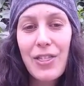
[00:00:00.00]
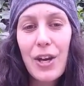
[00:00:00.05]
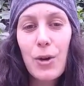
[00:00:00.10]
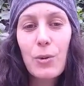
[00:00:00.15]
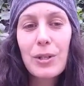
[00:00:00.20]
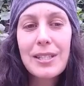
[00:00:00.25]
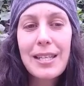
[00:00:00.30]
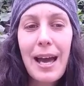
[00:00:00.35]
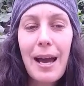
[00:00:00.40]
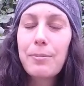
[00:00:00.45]

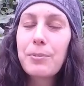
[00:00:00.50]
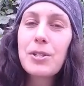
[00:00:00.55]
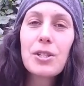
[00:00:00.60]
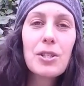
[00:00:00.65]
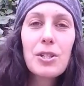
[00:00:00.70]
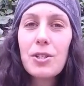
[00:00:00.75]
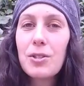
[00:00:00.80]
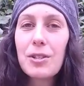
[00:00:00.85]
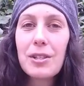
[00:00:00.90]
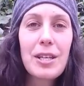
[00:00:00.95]
there was
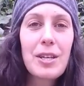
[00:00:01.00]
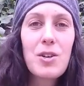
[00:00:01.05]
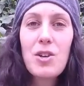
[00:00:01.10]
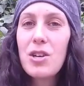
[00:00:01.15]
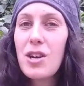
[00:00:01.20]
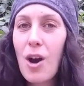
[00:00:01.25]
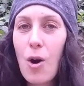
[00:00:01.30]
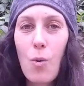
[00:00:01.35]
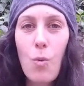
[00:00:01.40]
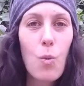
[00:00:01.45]
absolutely
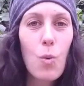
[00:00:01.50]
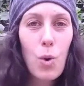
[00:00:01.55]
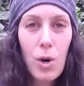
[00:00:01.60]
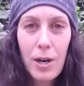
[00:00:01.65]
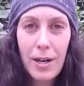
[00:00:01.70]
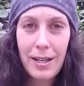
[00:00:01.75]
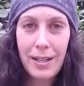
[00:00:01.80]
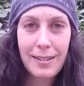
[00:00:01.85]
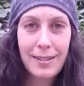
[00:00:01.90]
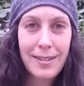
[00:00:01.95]
no
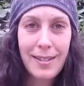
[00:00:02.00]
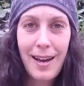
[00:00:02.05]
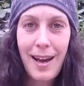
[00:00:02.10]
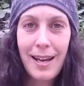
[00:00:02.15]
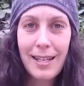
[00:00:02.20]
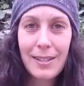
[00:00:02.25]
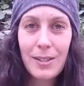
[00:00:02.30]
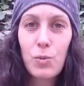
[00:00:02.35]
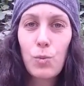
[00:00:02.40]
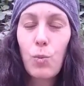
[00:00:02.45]
warning
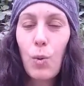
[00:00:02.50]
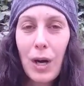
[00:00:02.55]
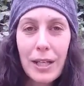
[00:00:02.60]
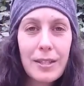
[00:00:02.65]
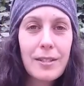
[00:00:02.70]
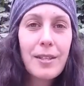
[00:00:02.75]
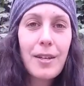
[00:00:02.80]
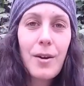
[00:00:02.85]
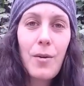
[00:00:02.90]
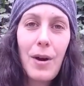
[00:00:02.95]
signs
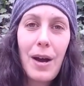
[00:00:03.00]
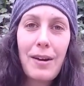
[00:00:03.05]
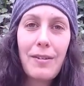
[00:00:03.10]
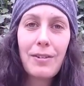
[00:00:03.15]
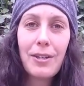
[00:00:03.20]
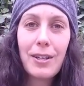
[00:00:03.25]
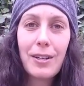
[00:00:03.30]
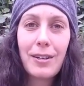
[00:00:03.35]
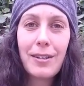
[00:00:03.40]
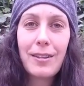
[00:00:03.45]

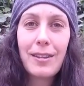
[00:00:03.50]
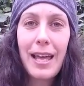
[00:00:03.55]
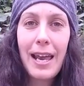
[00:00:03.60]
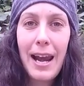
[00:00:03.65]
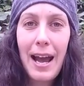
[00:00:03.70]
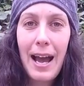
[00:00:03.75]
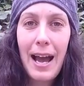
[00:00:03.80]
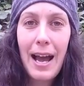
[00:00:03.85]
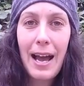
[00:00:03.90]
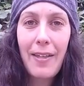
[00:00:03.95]
whatsoever
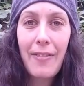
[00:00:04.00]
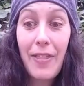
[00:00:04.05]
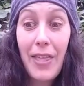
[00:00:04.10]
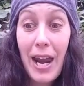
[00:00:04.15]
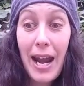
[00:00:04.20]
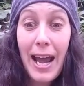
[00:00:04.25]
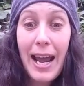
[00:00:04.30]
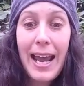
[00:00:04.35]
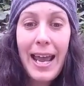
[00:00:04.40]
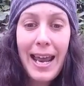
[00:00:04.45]
that
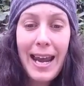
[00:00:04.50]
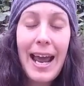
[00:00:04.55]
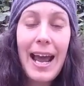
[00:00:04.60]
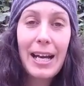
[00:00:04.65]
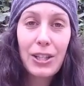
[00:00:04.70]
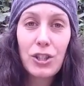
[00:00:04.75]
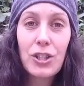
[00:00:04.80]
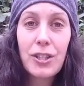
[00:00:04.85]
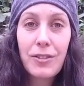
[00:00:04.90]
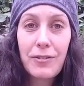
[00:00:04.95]
I had
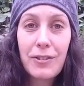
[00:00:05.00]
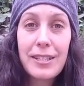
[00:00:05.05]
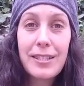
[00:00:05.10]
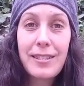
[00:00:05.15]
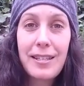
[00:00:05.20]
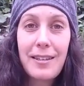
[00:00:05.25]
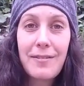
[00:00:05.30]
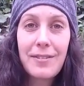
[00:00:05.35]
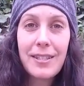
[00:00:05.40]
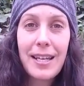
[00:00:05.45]
actually
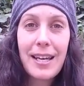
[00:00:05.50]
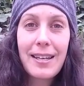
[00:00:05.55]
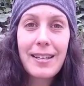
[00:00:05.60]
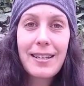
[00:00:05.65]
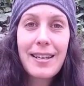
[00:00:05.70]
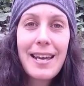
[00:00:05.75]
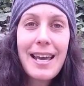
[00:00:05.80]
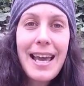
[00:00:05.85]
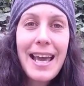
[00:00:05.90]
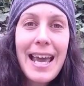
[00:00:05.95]
received it.
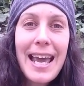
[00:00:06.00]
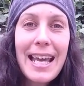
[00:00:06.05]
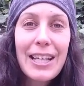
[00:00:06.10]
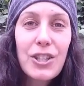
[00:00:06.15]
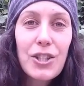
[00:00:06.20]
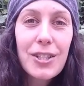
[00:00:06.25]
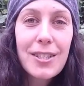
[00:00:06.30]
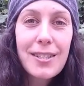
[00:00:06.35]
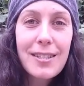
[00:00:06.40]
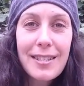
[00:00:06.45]

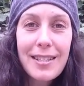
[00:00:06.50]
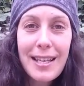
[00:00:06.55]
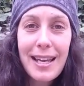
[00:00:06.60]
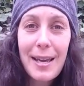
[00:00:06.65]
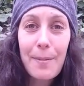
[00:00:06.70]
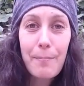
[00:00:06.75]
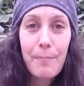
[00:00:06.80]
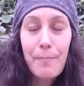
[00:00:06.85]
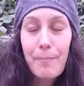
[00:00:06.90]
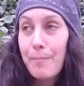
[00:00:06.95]

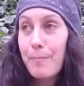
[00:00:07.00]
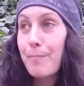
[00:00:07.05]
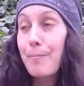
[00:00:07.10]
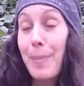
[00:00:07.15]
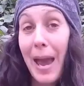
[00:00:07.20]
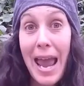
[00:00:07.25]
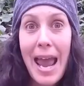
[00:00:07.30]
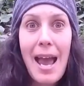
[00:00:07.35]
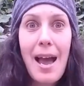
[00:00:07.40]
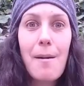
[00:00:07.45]
It
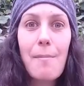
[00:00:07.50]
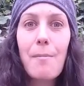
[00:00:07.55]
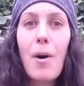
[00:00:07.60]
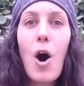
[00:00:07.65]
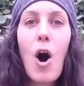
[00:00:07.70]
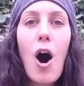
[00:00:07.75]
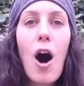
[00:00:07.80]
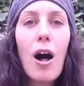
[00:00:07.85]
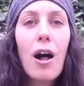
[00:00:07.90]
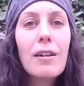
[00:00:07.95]

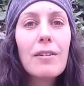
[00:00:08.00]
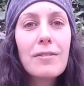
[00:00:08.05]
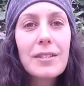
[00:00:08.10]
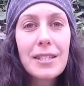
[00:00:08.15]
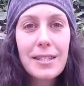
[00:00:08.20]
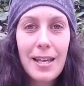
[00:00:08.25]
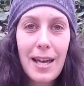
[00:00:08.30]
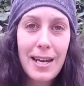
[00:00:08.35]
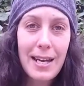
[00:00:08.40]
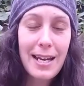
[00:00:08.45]
all of
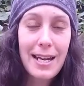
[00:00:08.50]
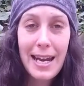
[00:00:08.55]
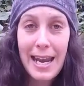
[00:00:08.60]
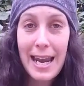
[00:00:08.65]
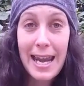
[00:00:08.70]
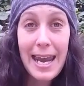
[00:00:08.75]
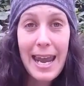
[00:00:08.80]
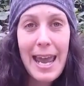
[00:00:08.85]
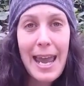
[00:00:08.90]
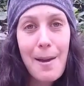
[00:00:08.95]
a sudden
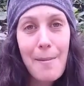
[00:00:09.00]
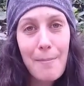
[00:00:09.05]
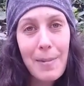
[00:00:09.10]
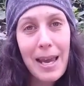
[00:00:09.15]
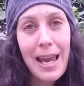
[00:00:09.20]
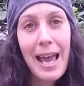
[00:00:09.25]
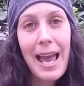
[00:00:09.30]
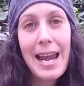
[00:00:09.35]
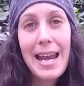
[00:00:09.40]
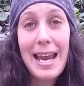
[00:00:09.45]
it hit
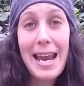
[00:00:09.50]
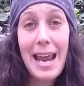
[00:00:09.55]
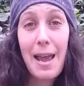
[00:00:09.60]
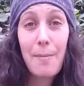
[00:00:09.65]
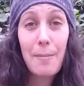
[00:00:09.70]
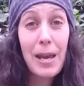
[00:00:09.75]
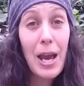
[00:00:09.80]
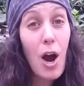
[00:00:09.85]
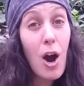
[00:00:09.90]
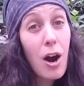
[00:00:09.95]
me, and it
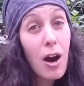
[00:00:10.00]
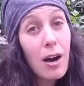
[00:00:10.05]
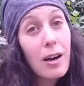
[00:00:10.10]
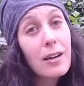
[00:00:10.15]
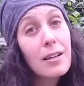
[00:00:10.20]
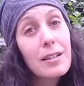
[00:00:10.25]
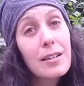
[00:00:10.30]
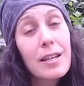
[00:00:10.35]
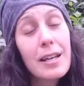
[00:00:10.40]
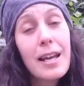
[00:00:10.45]
hit me
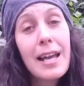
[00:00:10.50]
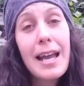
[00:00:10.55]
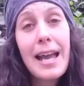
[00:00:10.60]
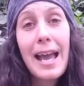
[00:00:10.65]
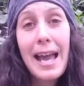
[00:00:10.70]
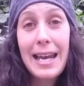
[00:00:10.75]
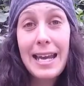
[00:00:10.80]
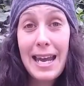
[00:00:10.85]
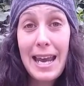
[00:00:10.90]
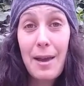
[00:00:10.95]
hard
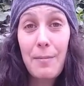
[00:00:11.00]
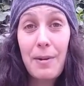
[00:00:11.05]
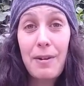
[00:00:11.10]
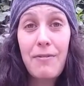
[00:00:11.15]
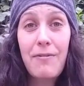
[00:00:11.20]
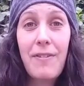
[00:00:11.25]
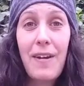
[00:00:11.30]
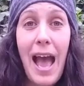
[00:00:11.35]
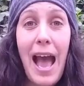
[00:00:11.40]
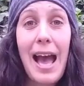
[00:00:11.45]
and it hit me
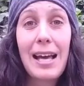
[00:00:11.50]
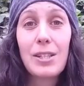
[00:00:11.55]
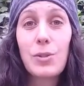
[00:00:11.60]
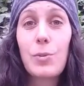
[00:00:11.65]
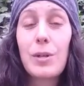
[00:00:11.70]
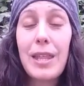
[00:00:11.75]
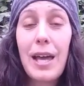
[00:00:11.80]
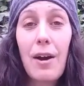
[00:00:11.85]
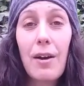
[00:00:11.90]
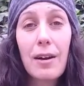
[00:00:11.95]

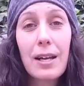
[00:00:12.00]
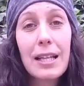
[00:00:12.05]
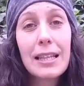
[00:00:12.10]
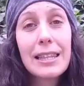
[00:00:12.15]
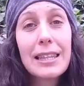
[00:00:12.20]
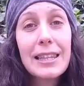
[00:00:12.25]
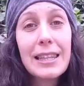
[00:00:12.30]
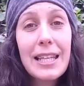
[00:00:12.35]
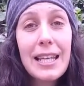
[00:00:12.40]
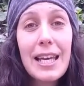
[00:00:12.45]
fast without
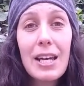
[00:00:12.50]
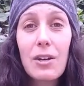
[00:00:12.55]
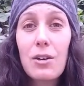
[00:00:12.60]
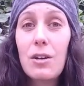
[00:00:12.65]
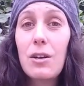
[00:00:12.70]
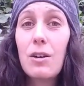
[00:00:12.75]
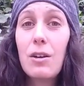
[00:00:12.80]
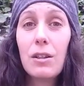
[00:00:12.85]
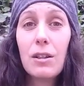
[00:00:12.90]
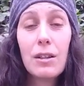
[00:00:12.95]

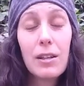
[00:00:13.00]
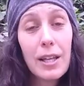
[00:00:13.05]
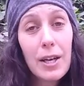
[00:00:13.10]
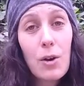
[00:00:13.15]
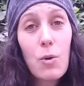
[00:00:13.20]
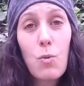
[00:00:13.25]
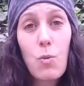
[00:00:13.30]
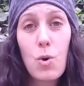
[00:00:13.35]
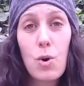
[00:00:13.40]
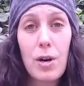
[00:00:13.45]
little
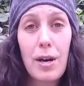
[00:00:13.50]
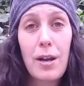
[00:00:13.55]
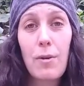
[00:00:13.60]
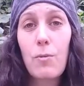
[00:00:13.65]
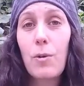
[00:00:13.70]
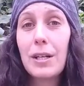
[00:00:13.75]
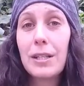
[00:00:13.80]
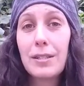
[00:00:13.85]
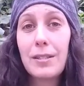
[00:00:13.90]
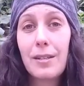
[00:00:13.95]

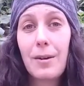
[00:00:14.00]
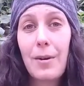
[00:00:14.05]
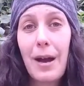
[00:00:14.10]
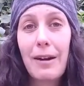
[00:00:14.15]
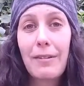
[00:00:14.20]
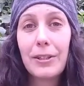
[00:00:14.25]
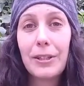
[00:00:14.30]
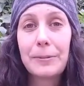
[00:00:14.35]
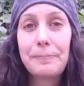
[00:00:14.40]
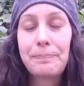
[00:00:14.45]
warning
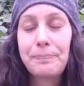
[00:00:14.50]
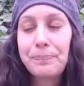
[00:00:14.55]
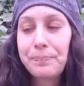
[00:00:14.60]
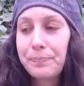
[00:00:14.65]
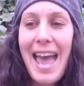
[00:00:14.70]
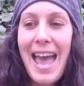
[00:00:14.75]
whatsoever.